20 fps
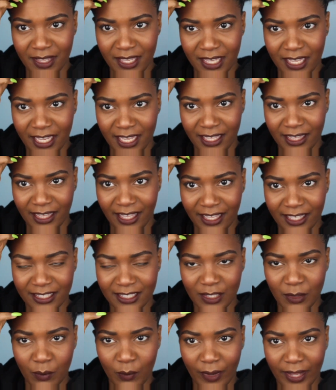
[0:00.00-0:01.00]
and like
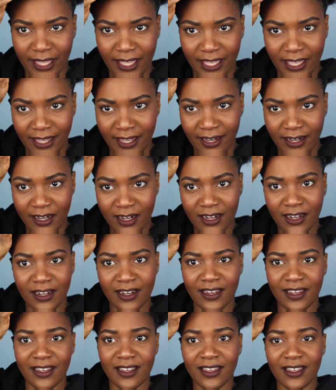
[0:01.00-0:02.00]
some white here,